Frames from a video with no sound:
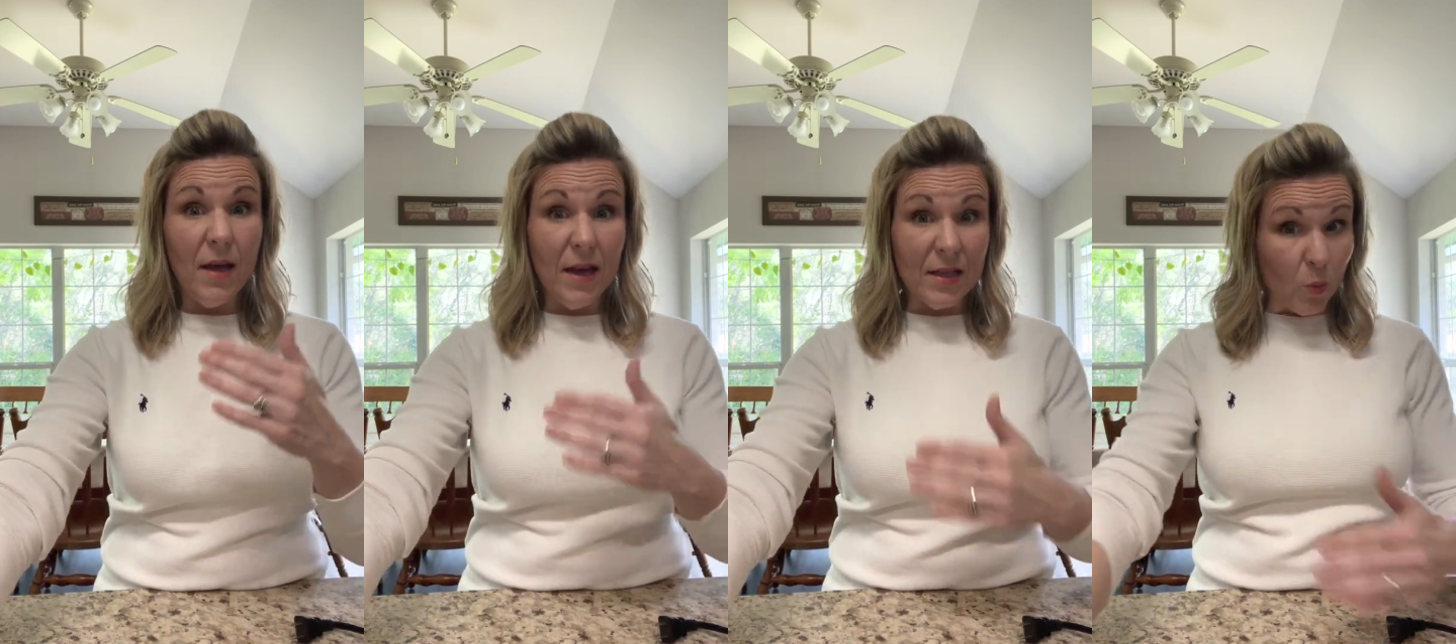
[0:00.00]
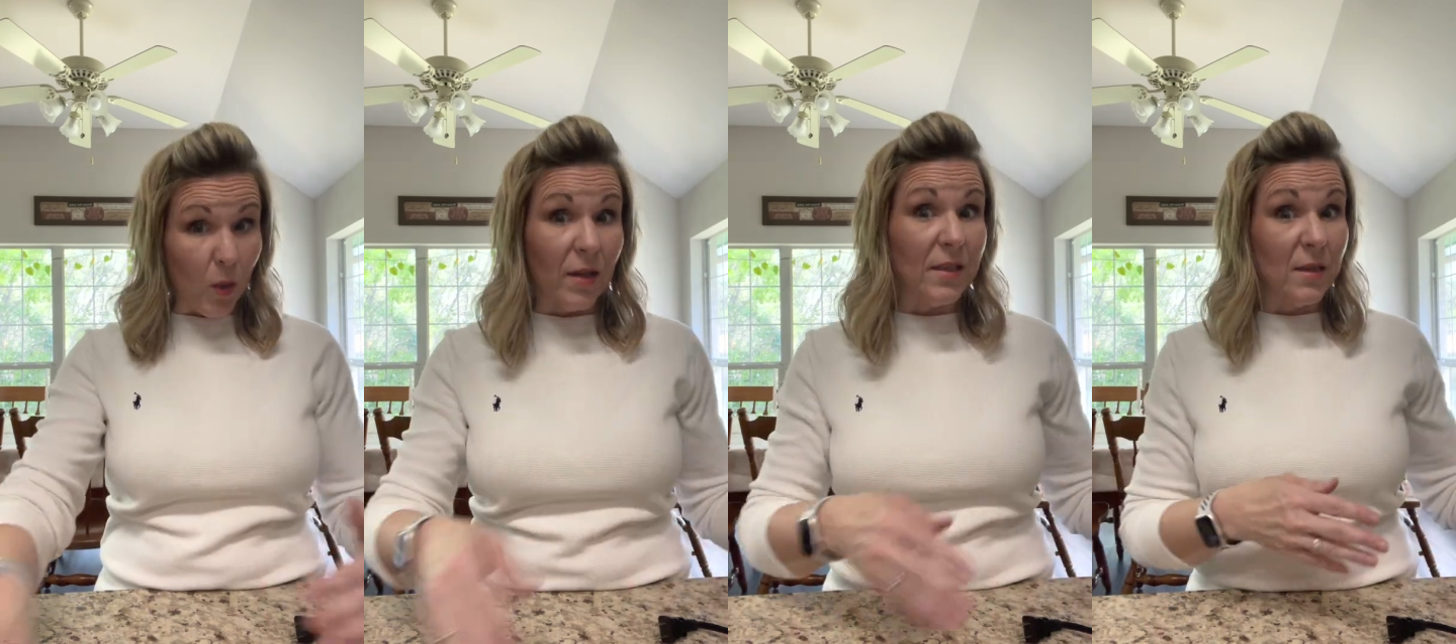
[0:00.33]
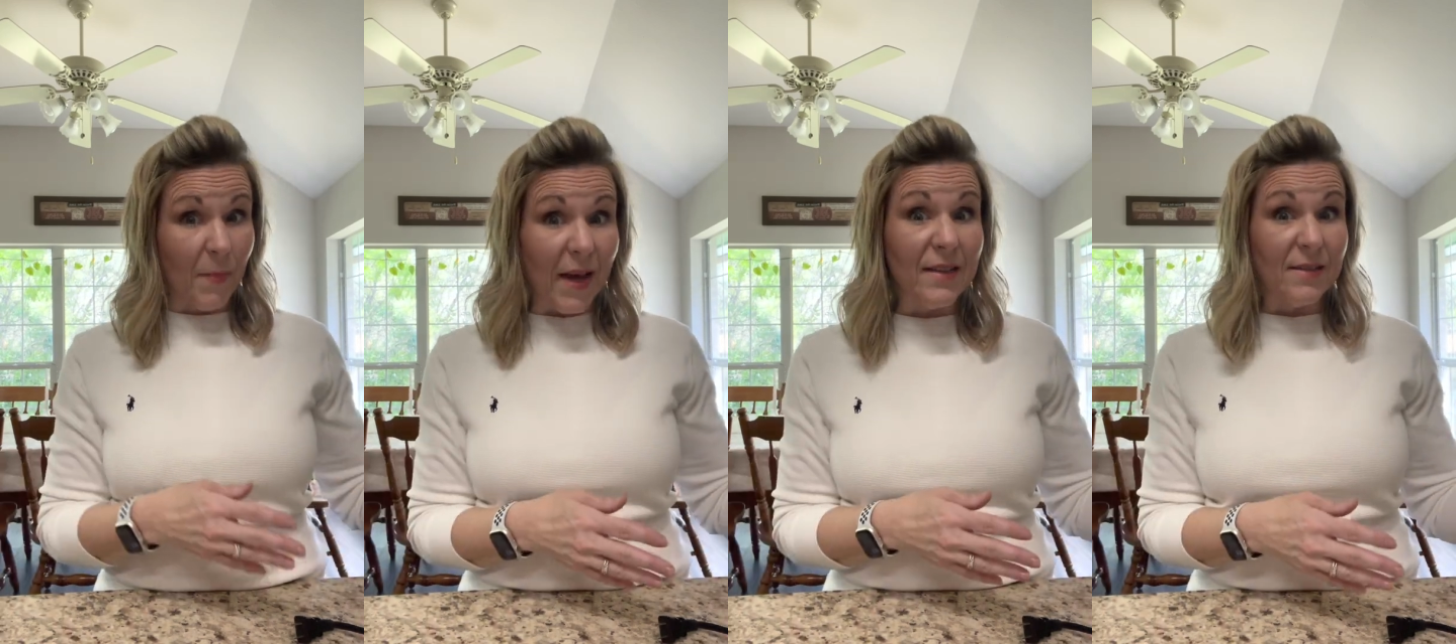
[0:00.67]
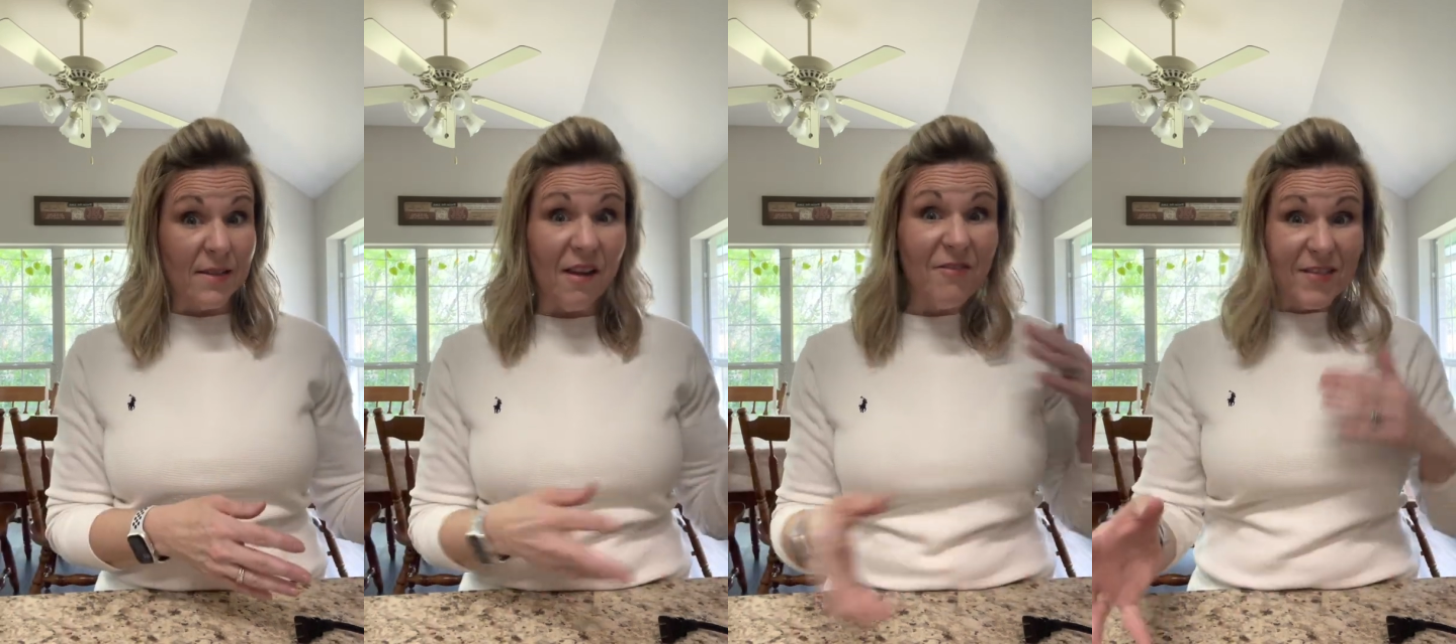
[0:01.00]
as well as the bad
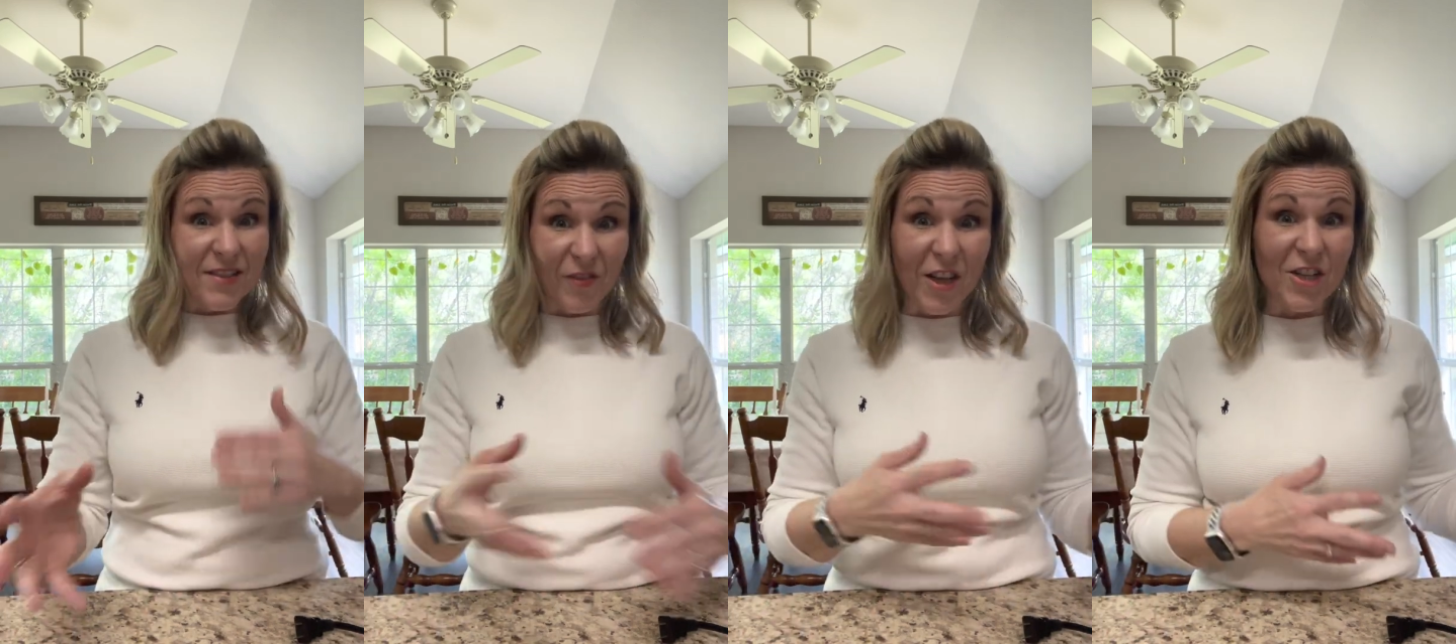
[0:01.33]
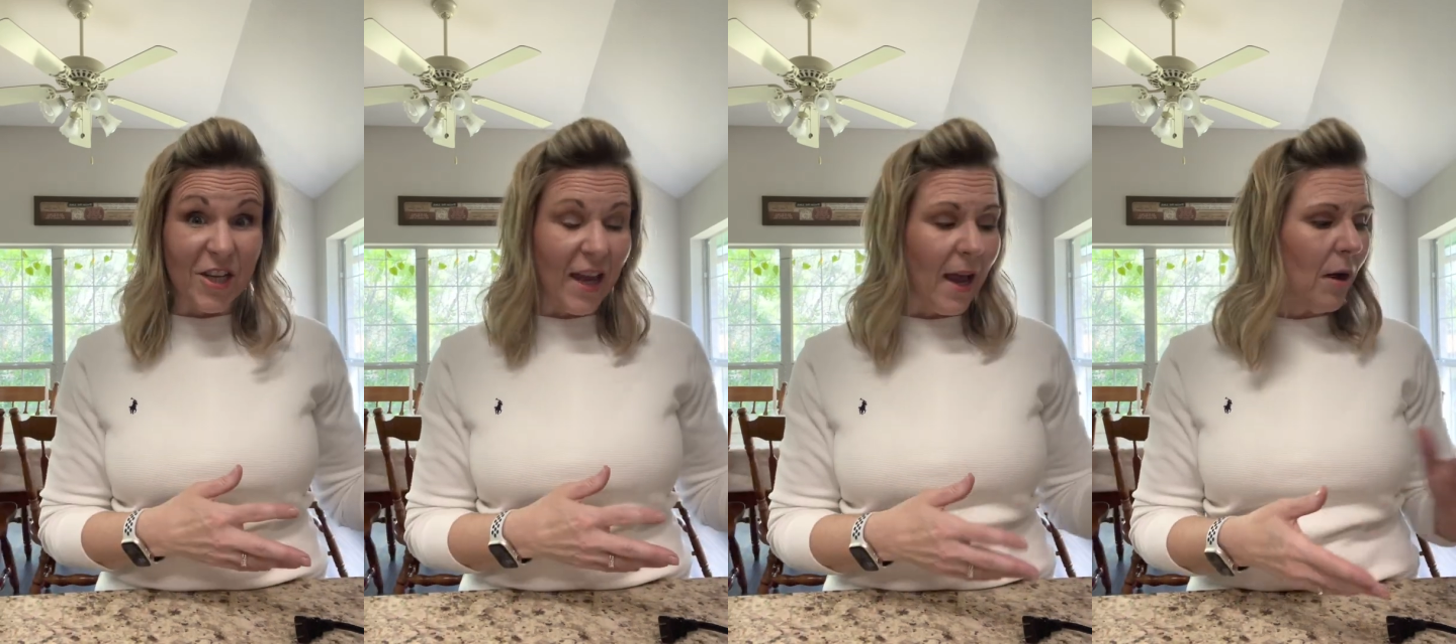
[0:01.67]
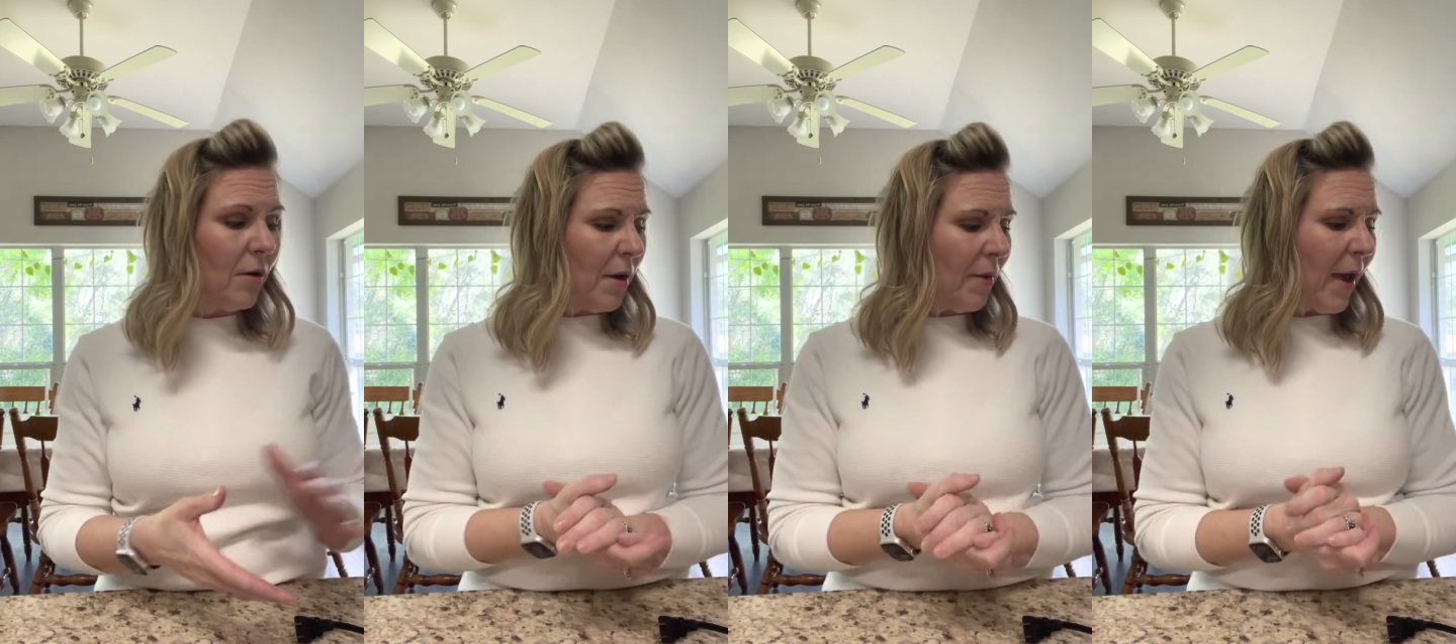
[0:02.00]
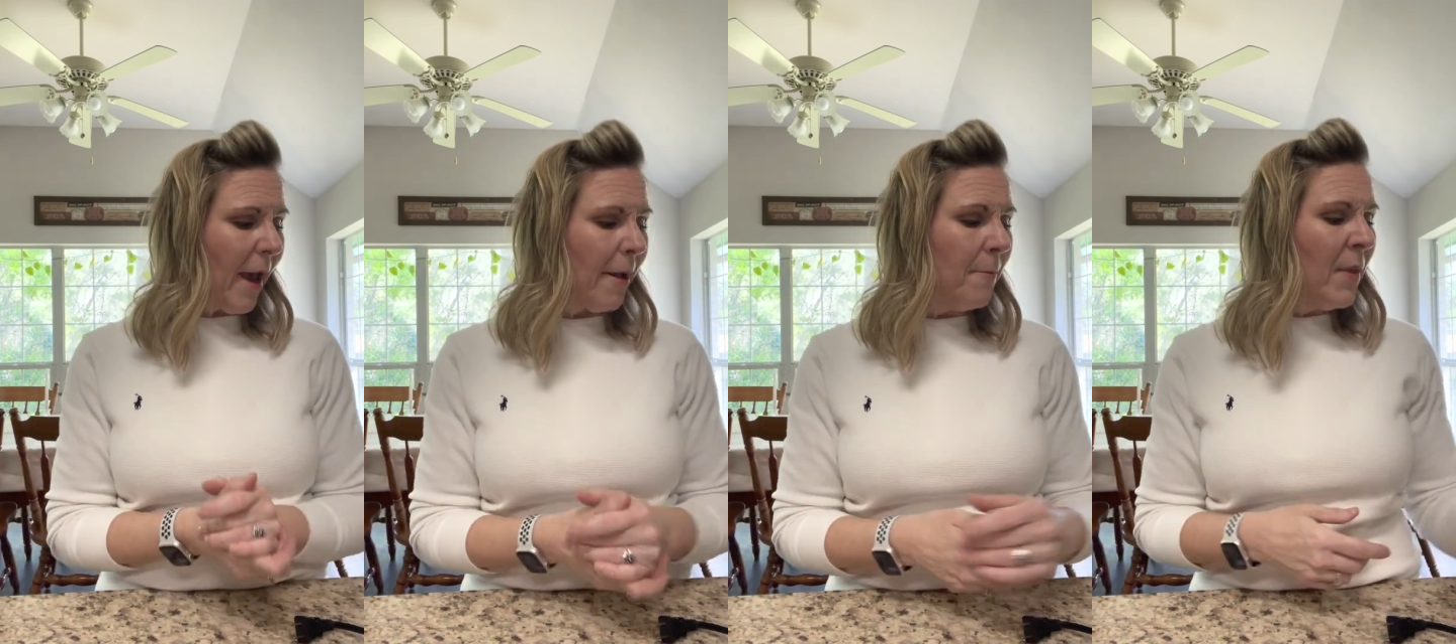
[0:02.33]
stuff is flushing out,
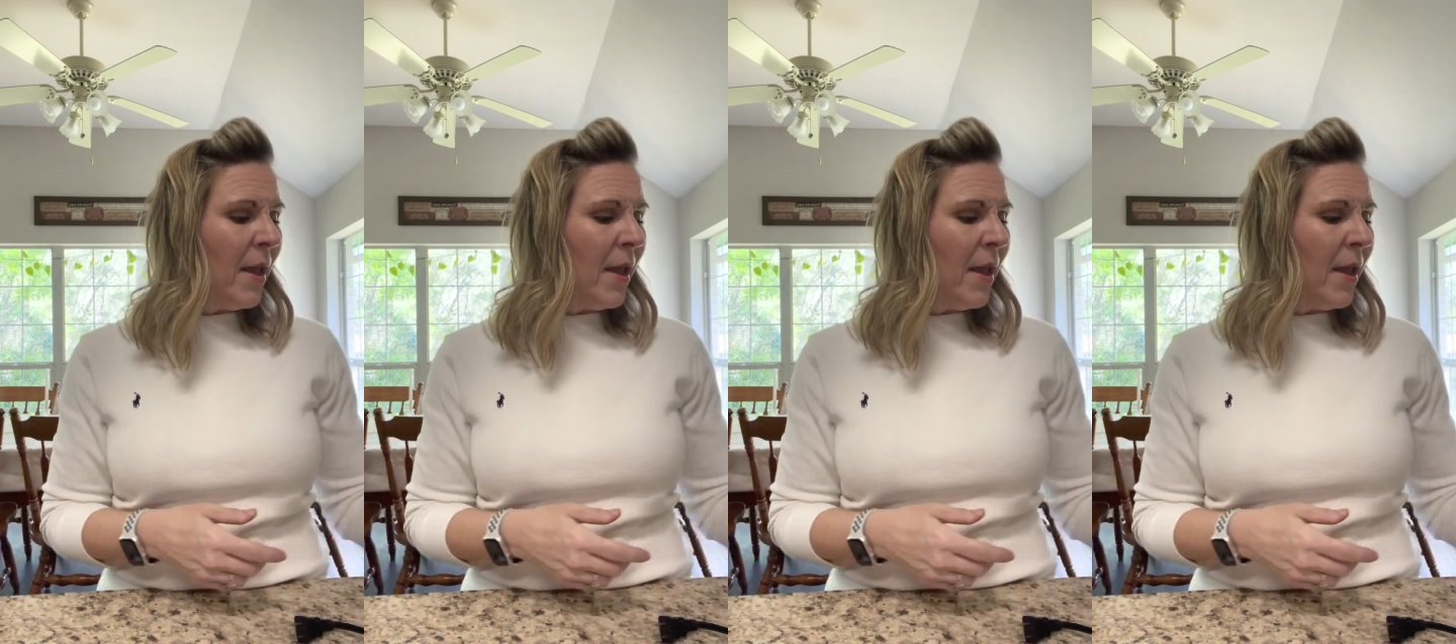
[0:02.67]
okay?